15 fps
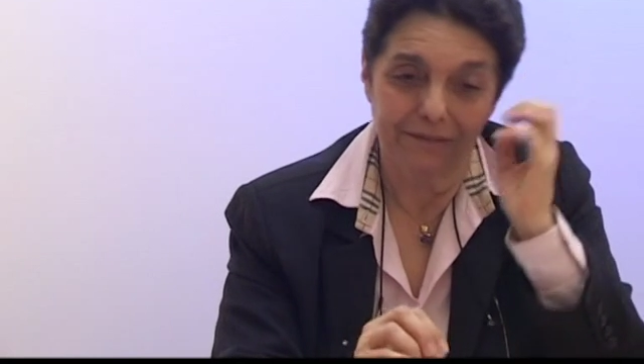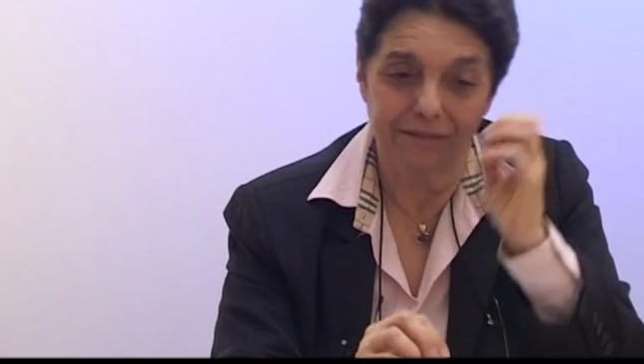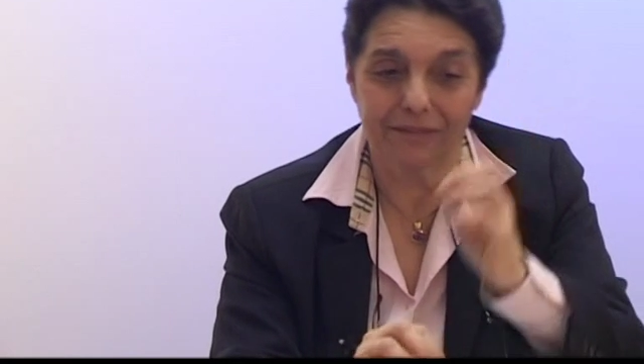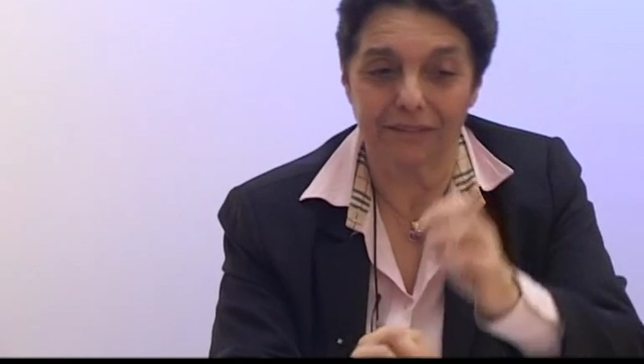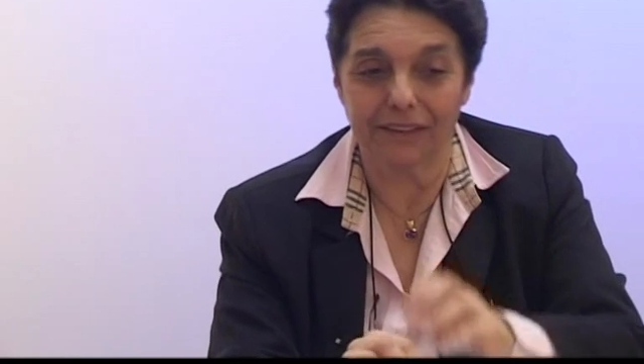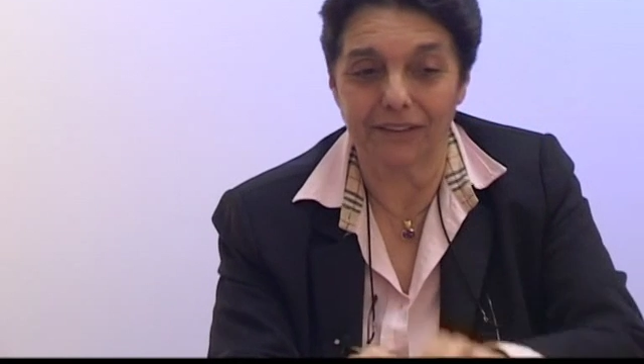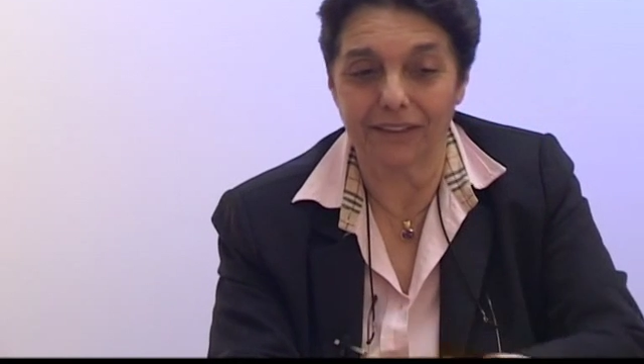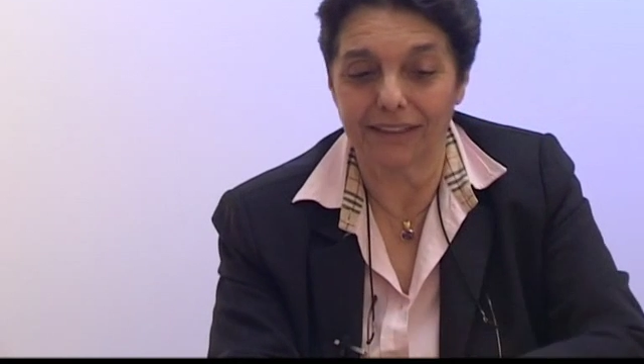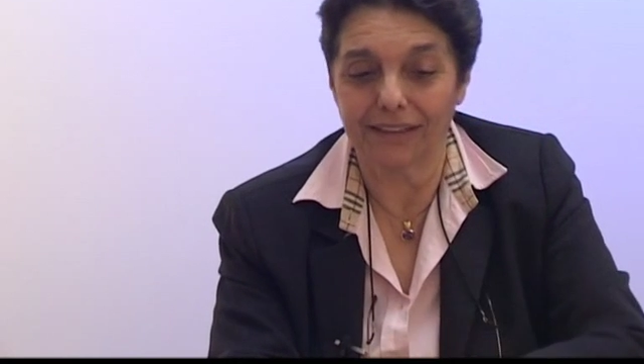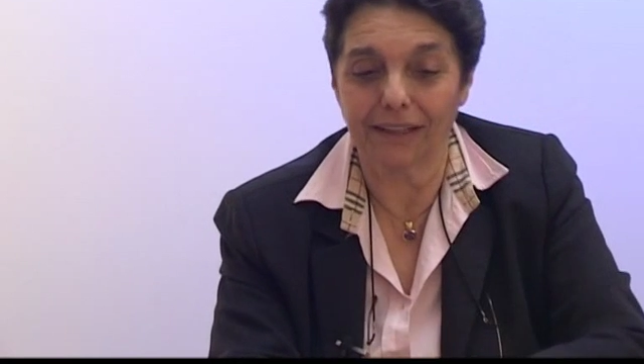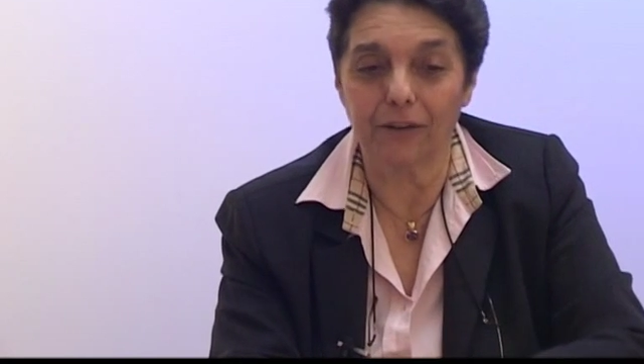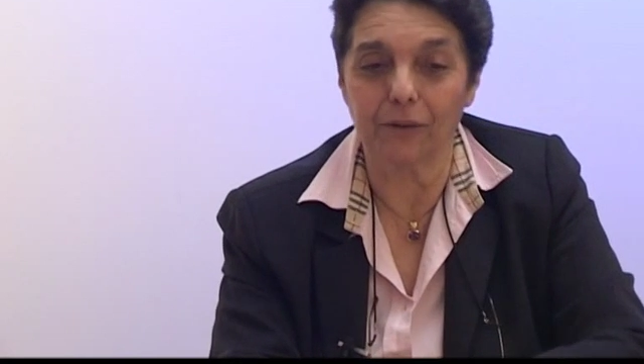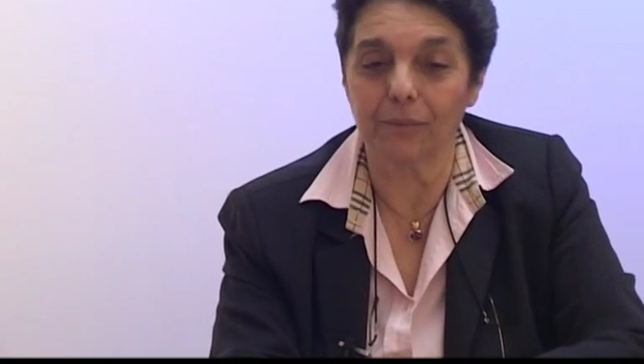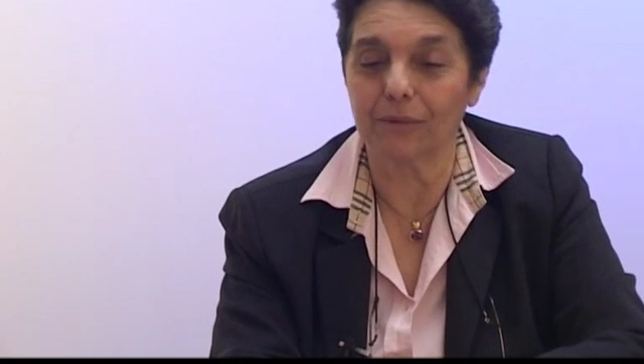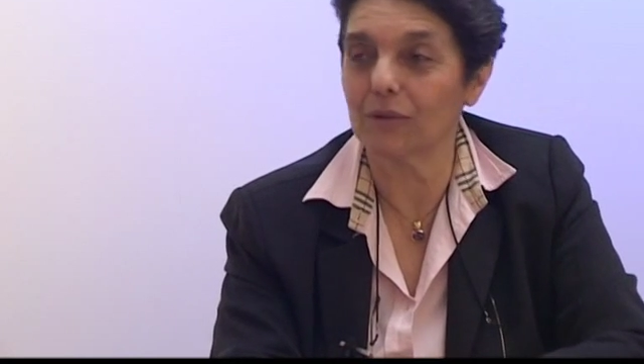very
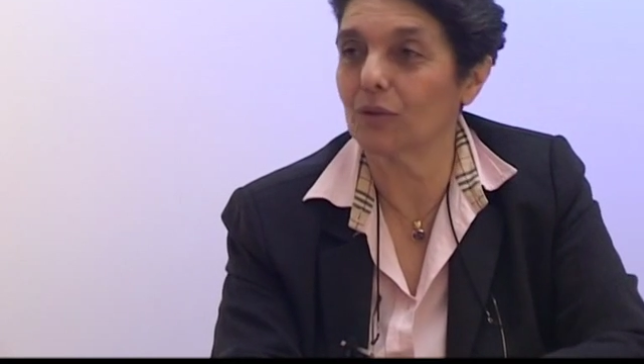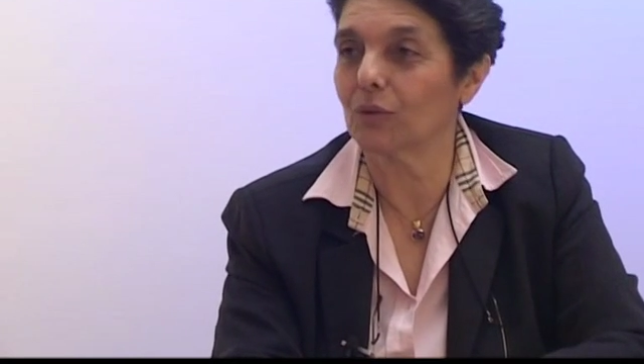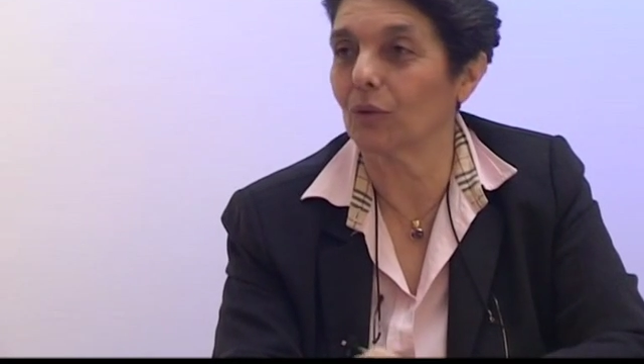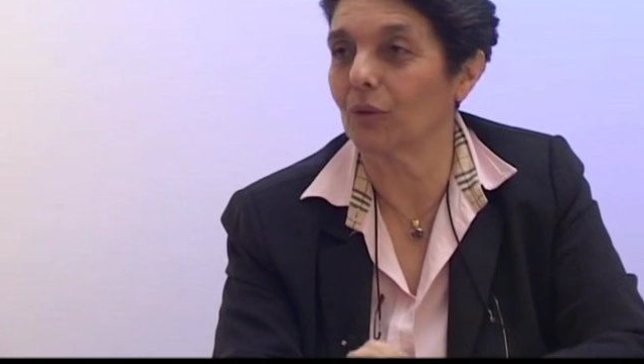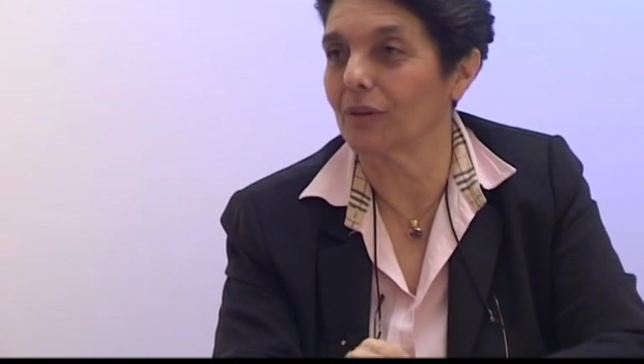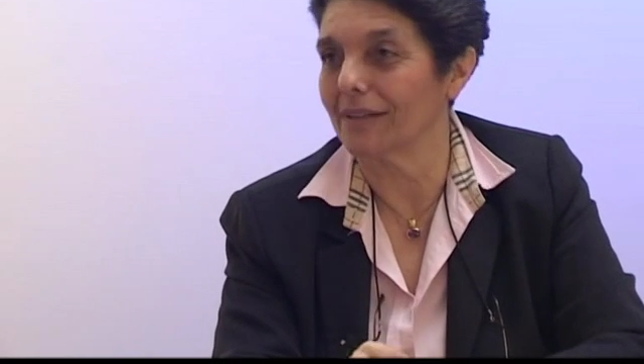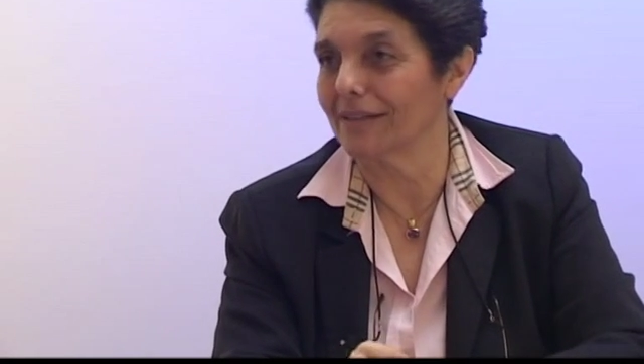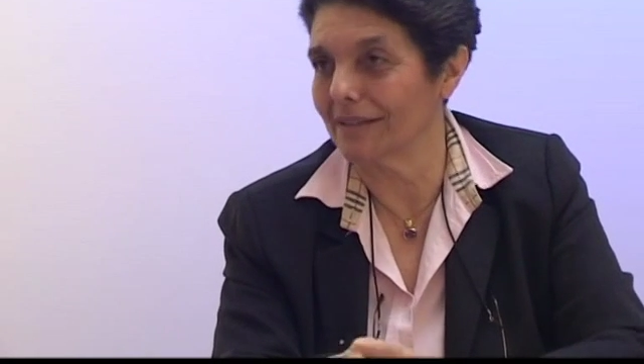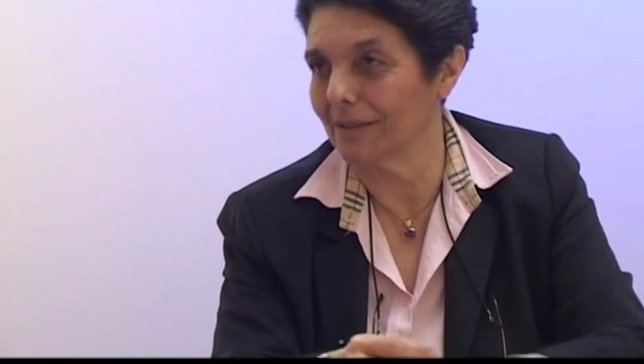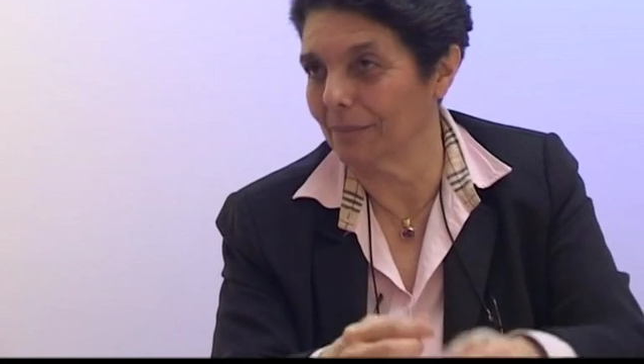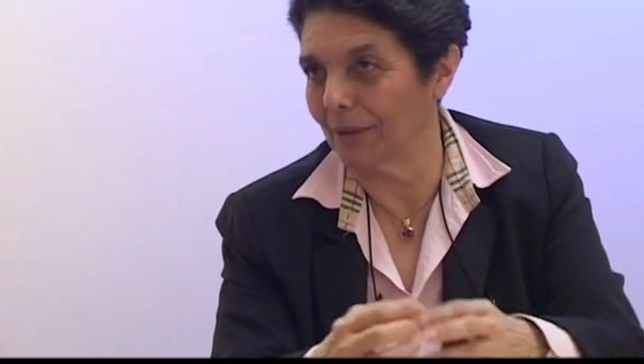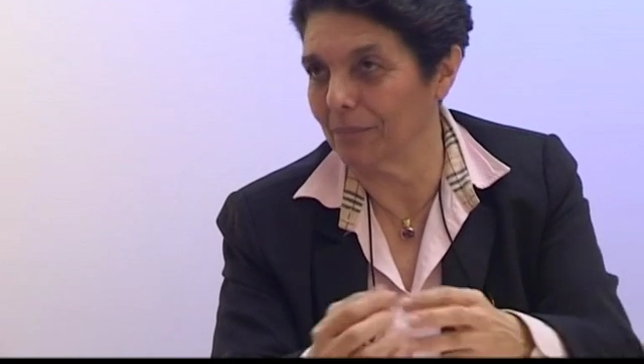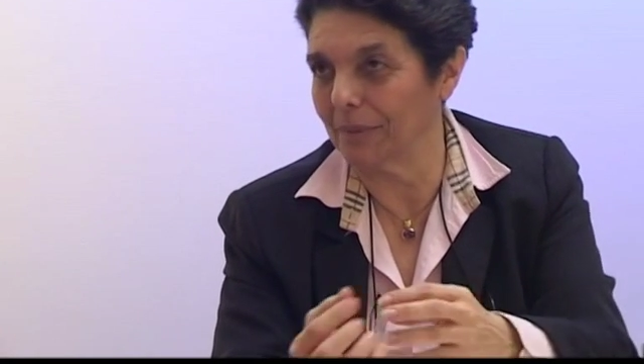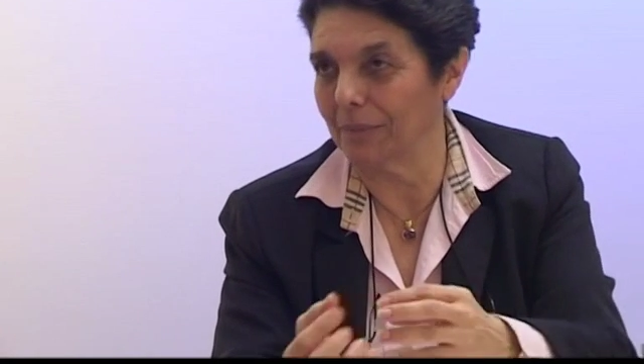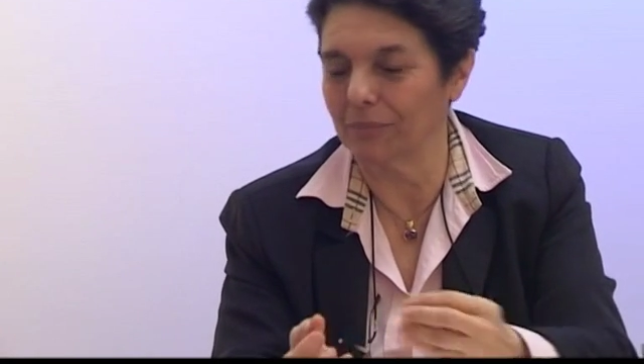terrible stories
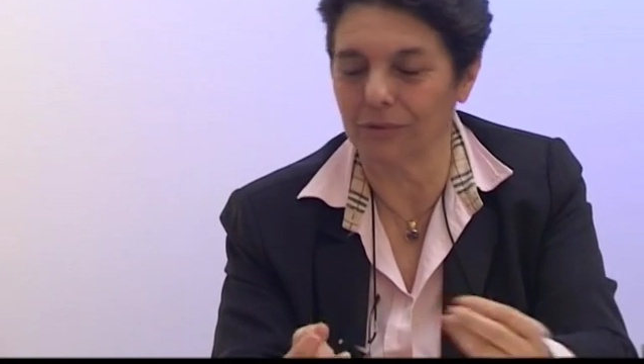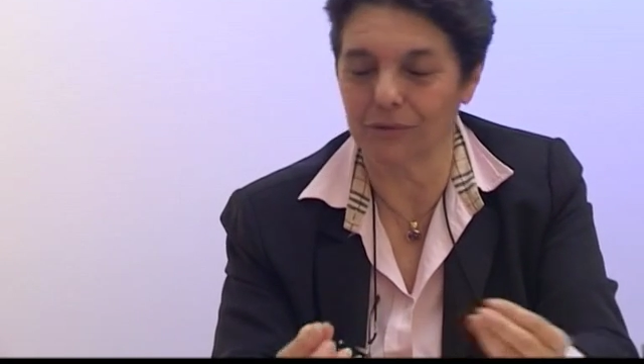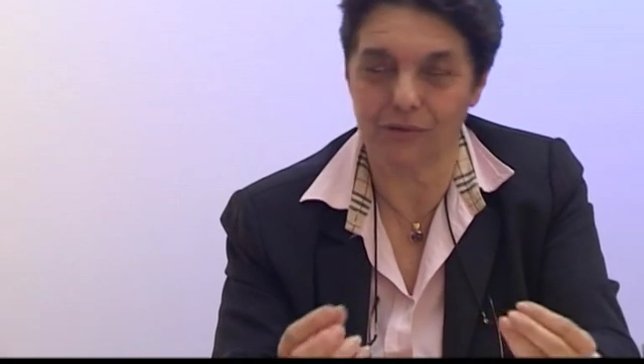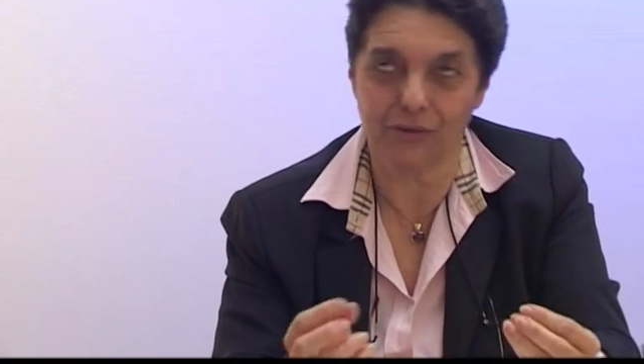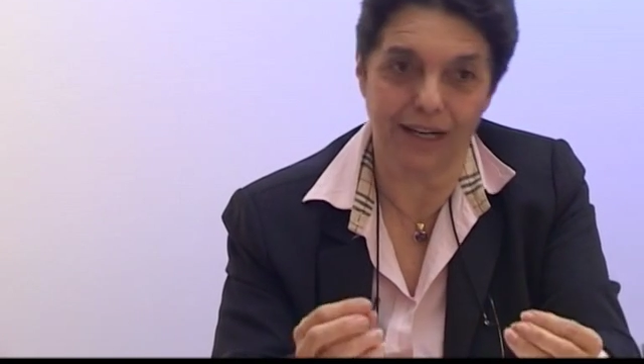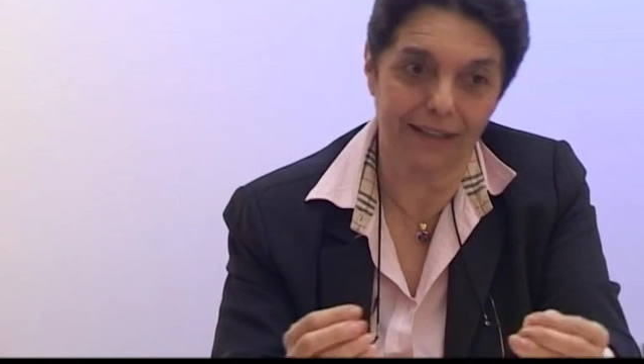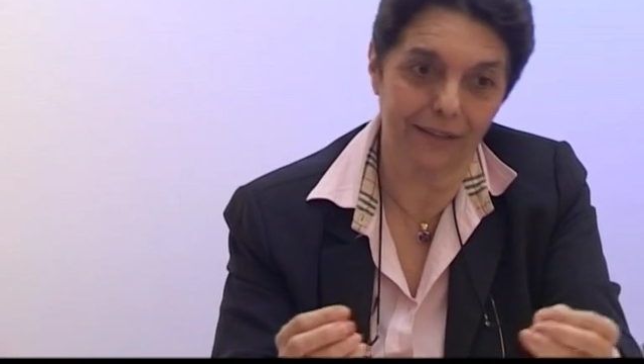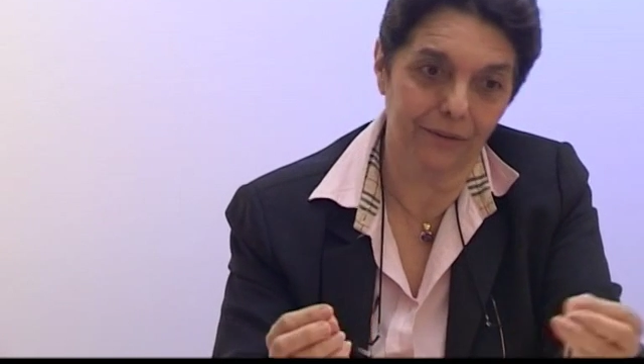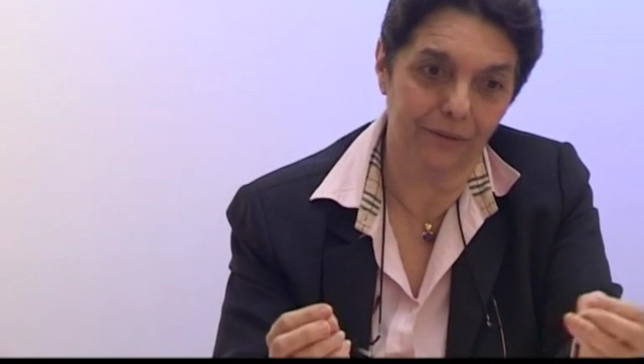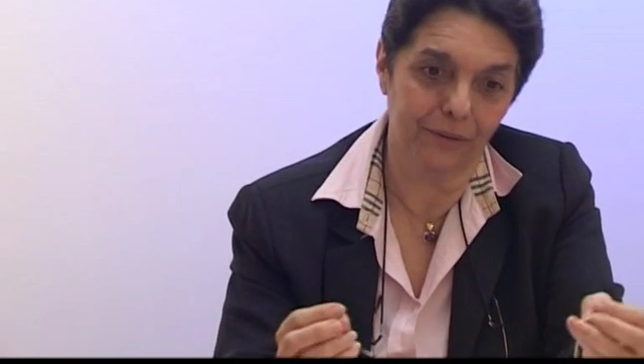about people trying